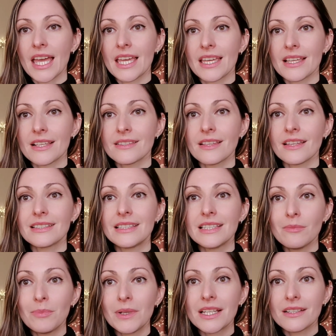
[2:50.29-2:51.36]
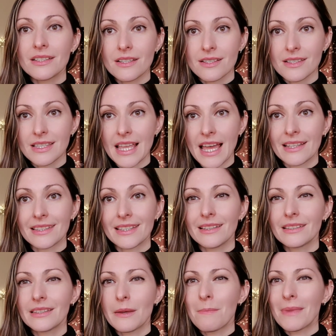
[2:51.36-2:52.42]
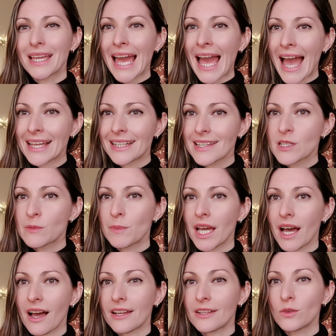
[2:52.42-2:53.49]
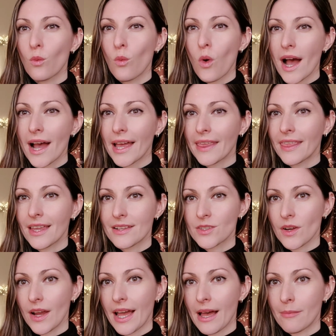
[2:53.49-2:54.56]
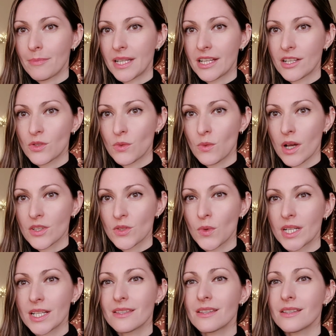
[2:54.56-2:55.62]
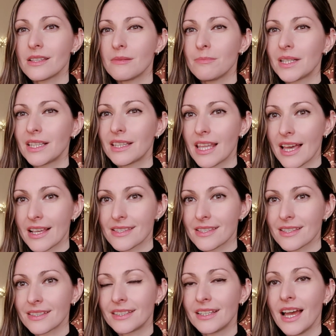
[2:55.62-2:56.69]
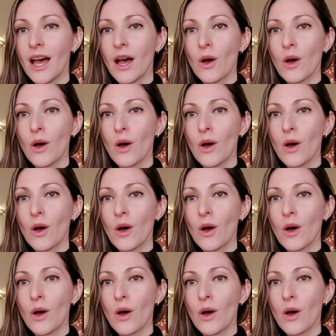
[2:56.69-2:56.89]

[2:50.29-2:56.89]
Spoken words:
is deeply understanding the mechanics behind why things are happening to us. What is the deeper lesson?